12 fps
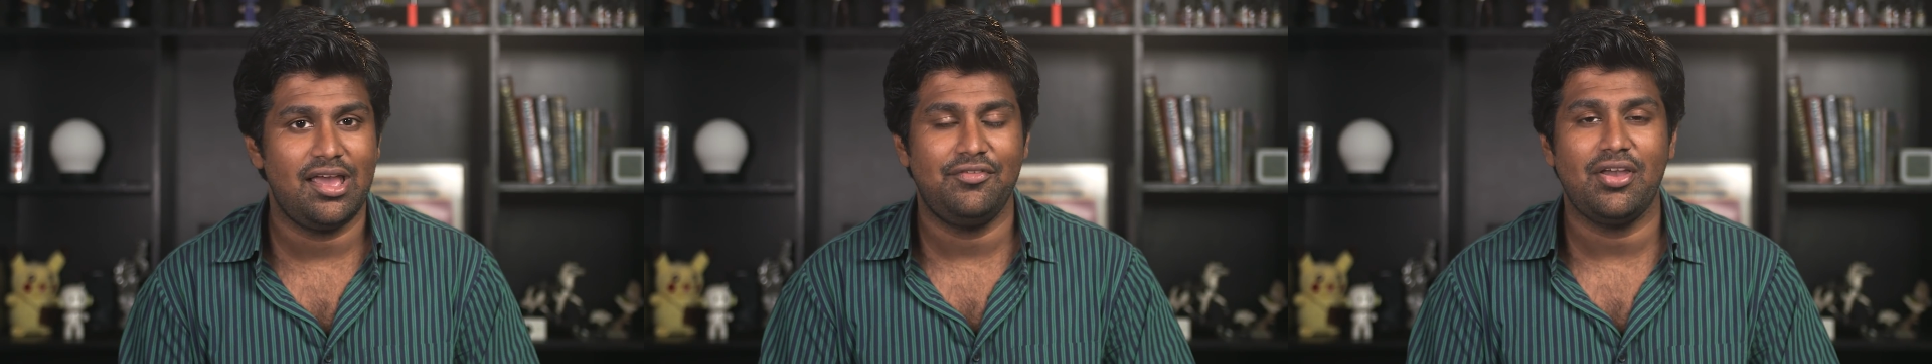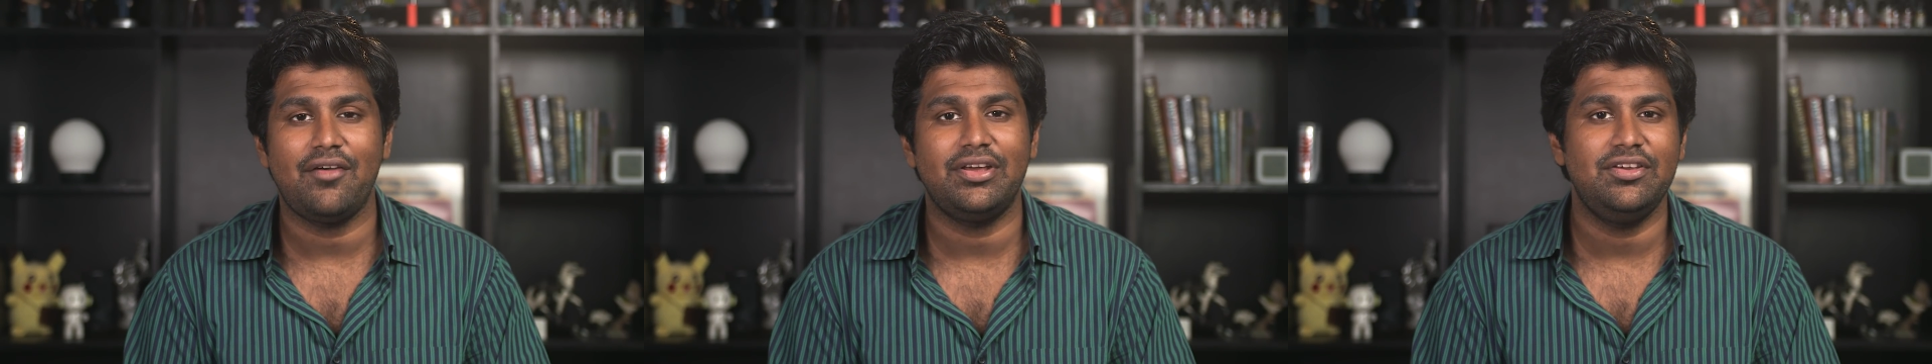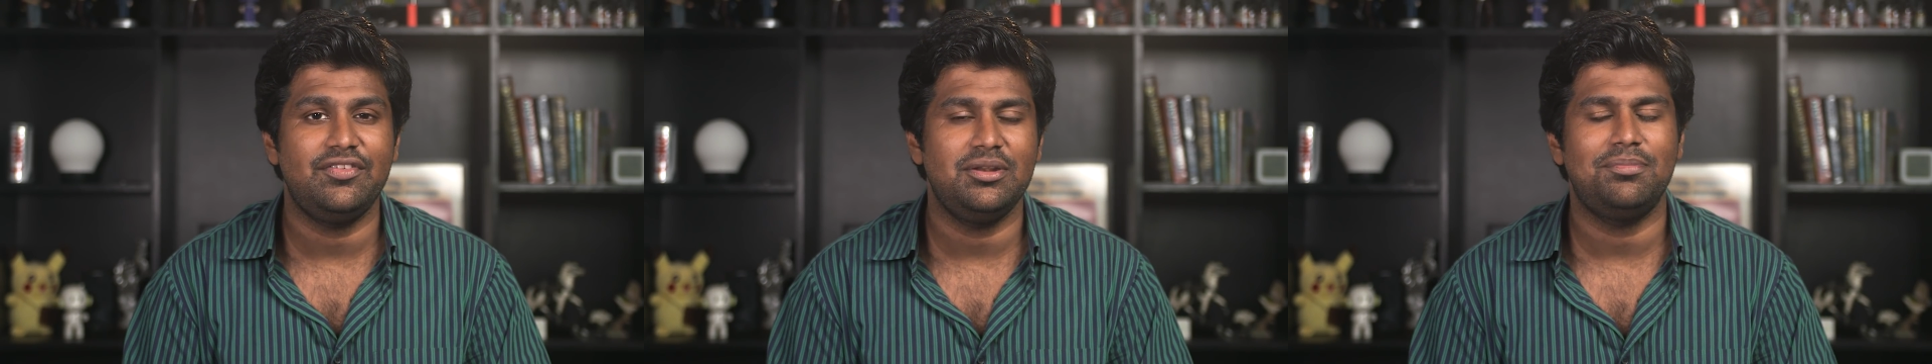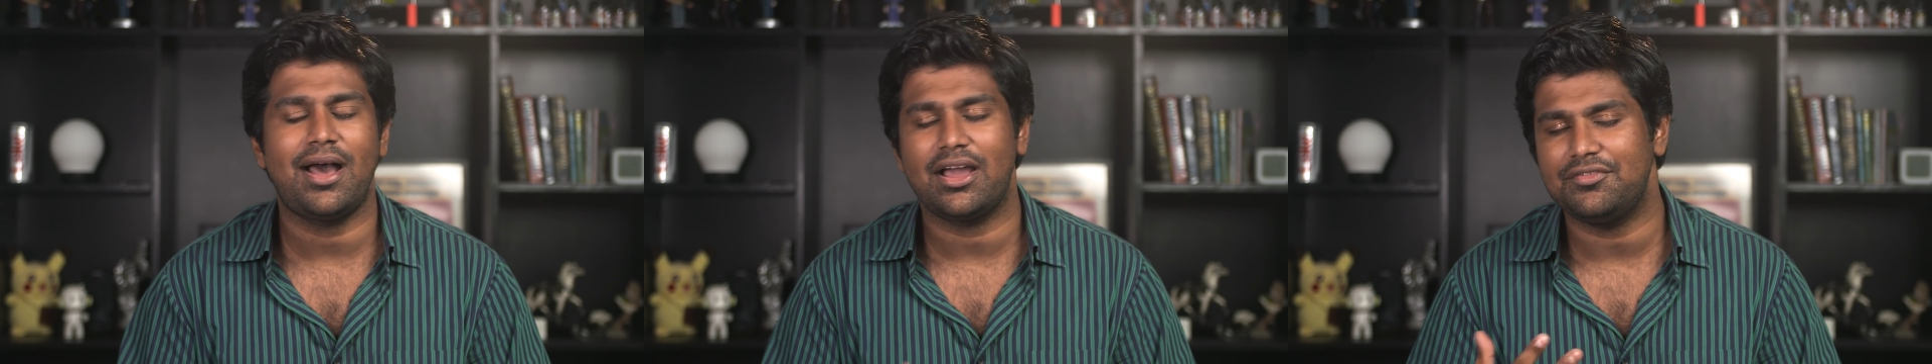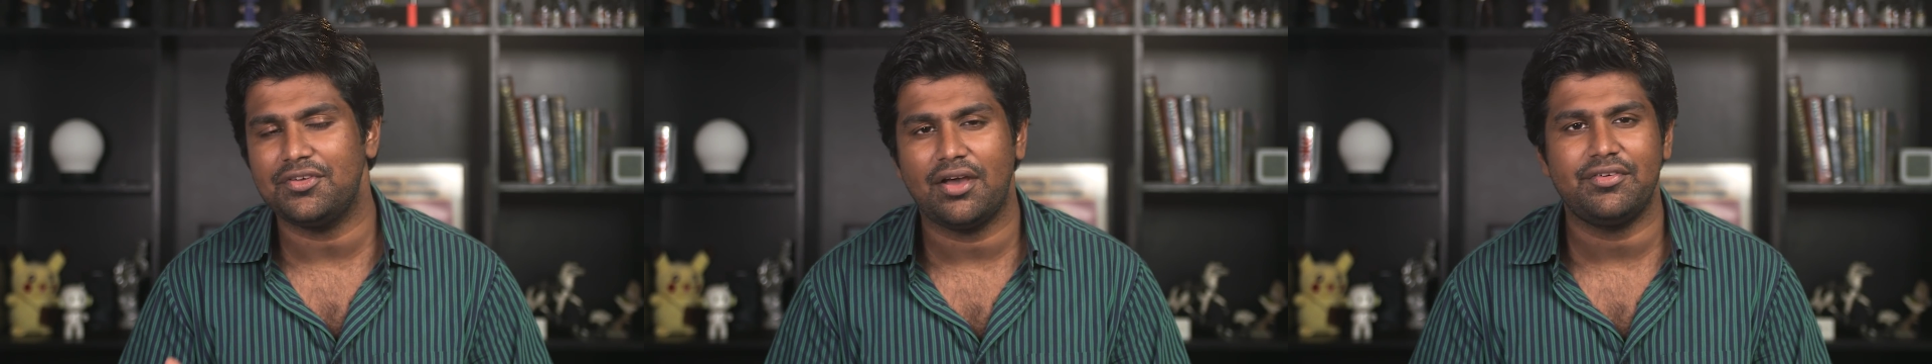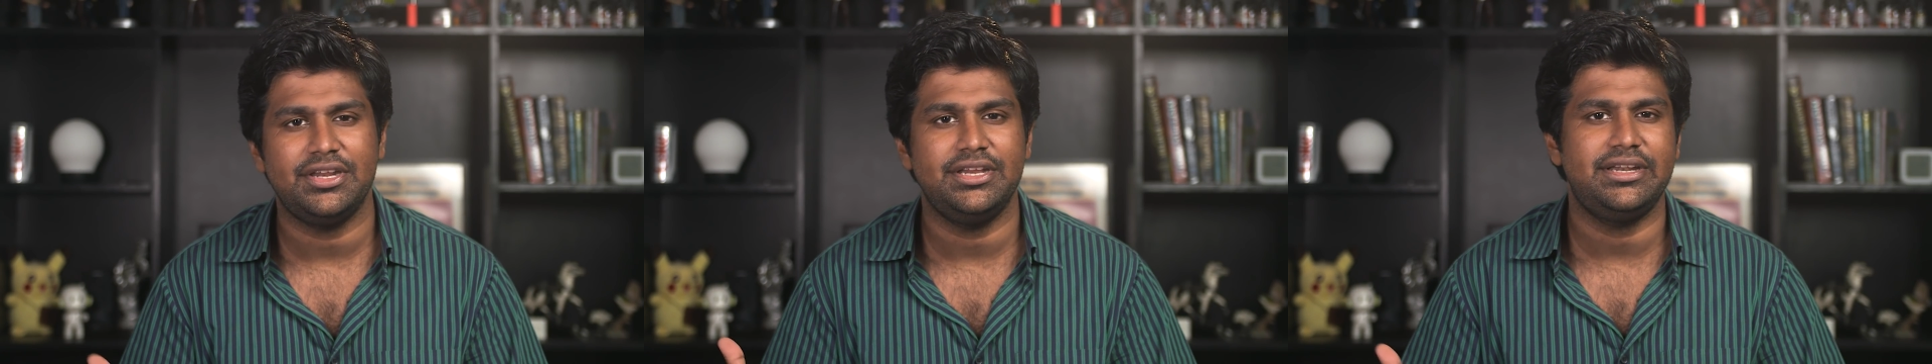if you have any feedback, if you
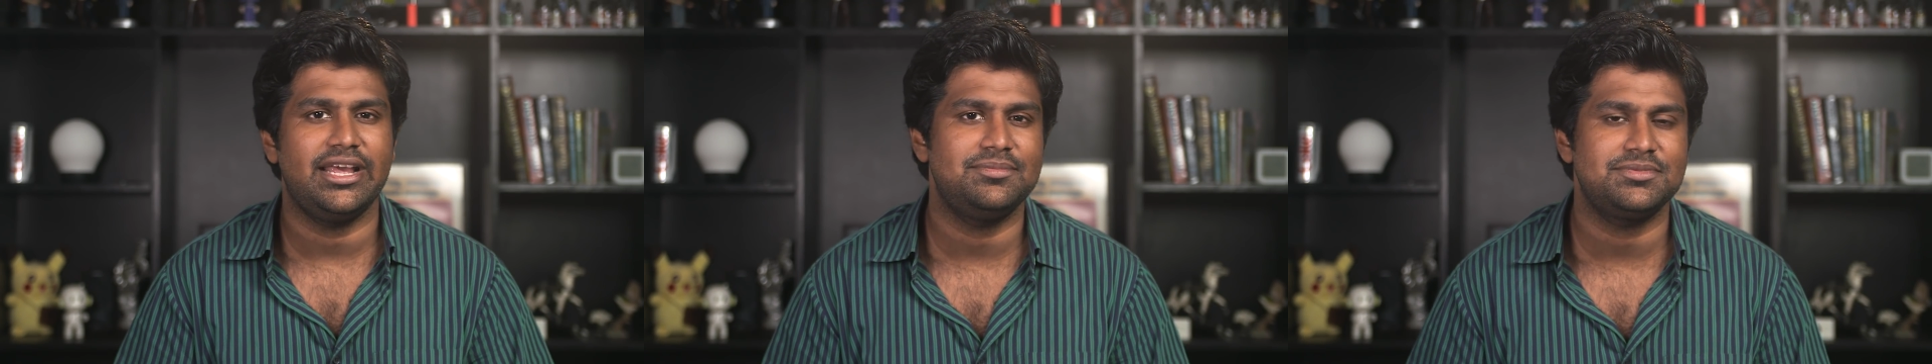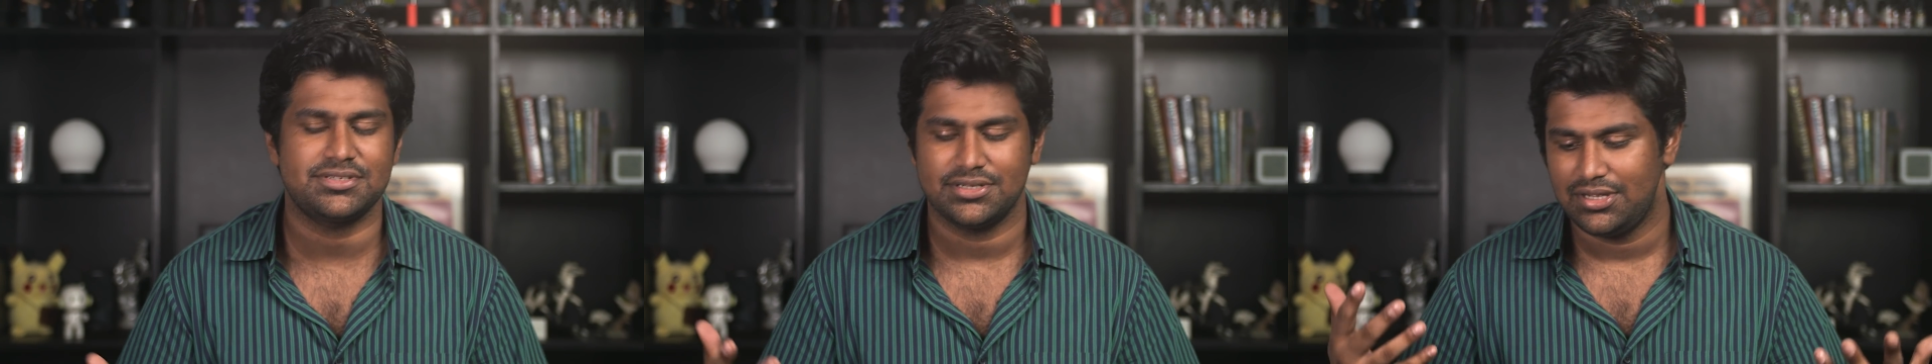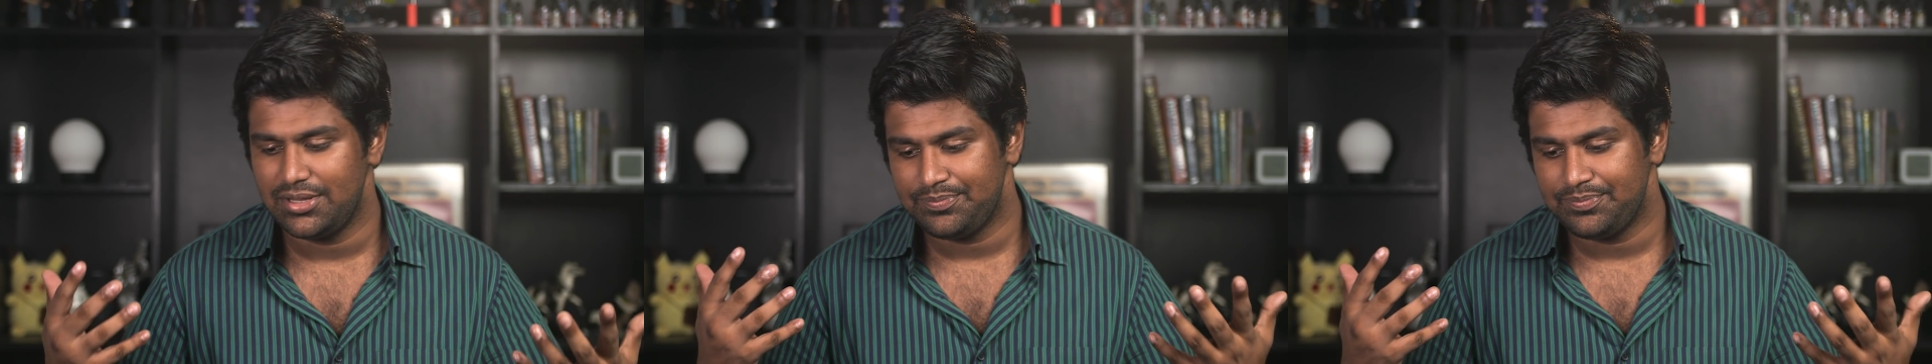have any tips,